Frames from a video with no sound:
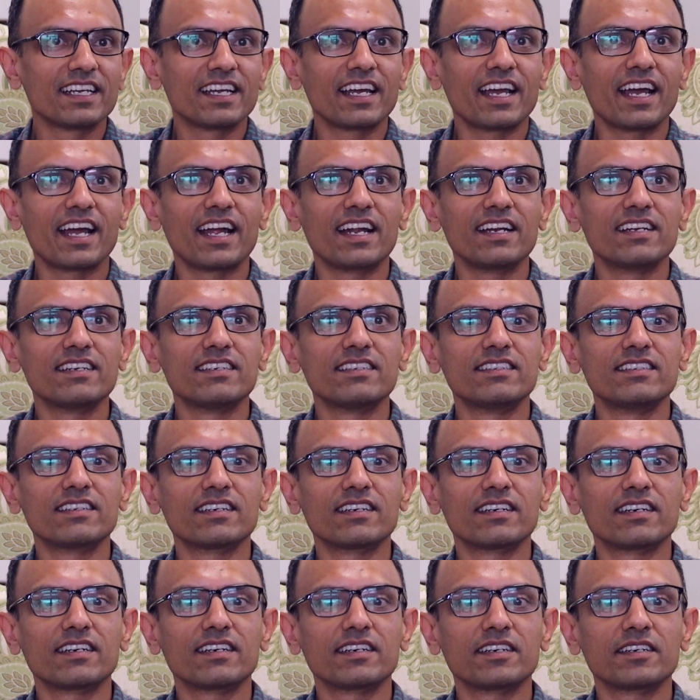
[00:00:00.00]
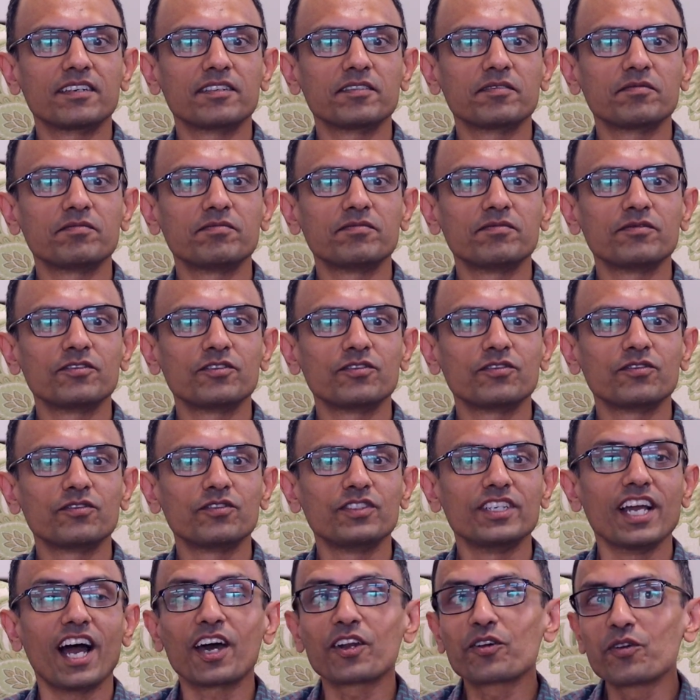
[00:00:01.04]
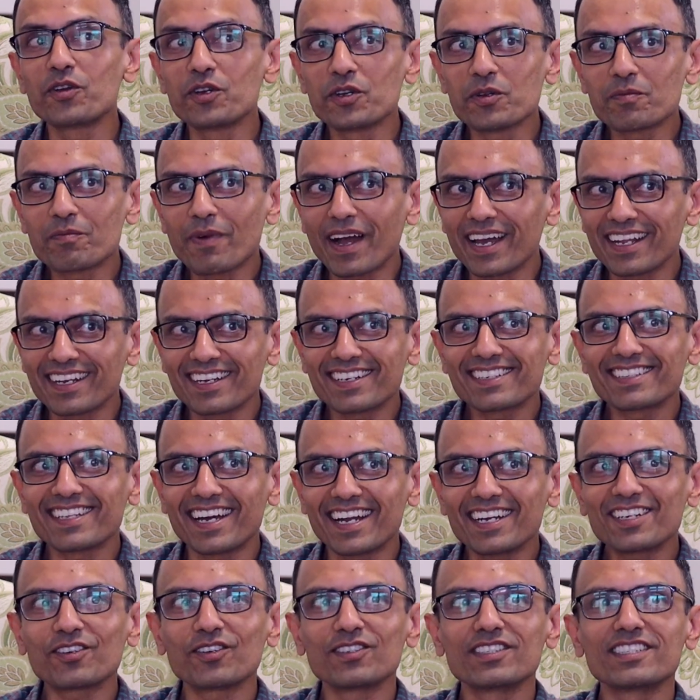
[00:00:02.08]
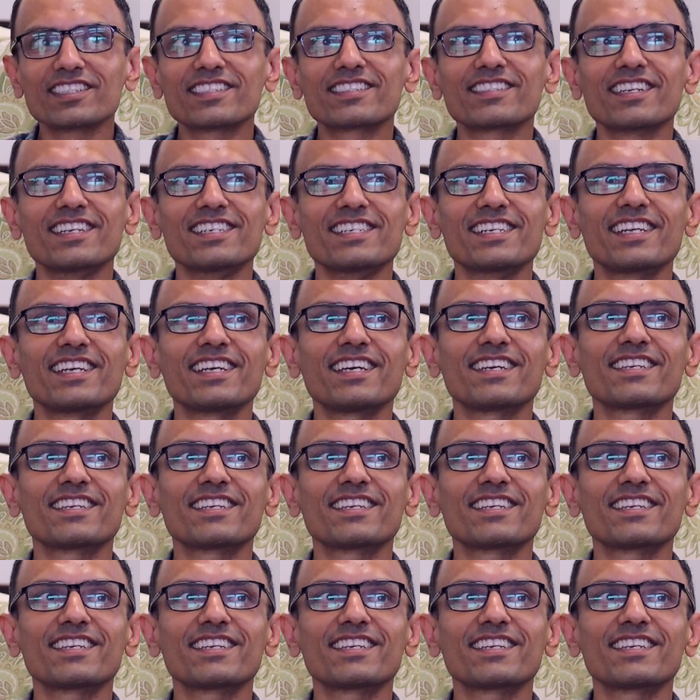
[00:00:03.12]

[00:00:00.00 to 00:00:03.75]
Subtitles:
And we are going to pilot that on Sunday,